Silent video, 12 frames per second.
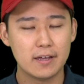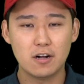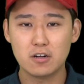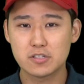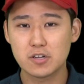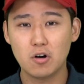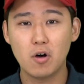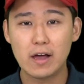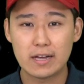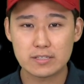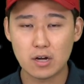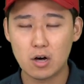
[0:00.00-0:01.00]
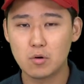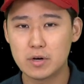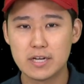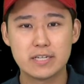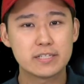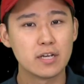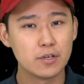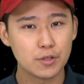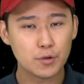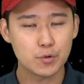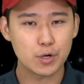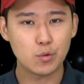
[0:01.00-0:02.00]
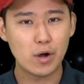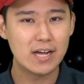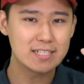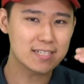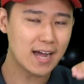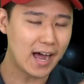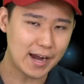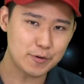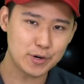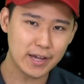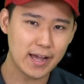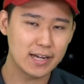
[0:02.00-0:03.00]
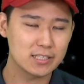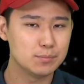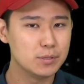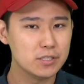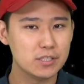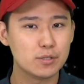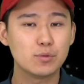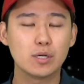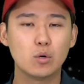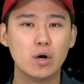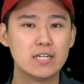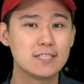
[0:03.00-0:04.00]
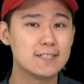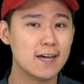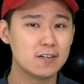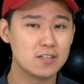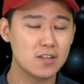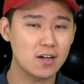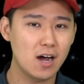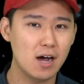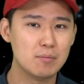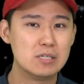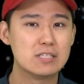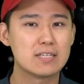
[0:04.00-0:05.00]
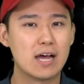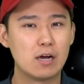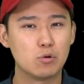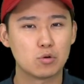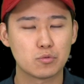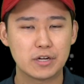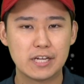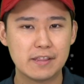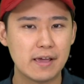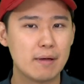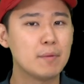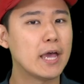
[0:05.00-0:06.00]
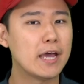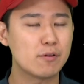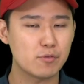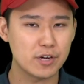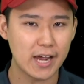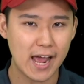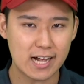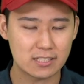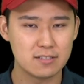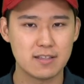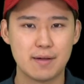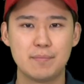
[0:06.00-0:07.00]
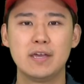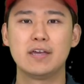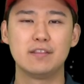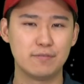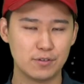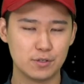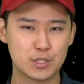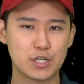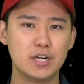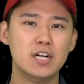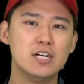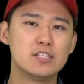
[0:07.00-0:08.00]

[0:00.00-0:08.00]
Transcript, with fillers: And also, as always, you request, I react. Put your request down in the comments. I will read them and react to them in the future.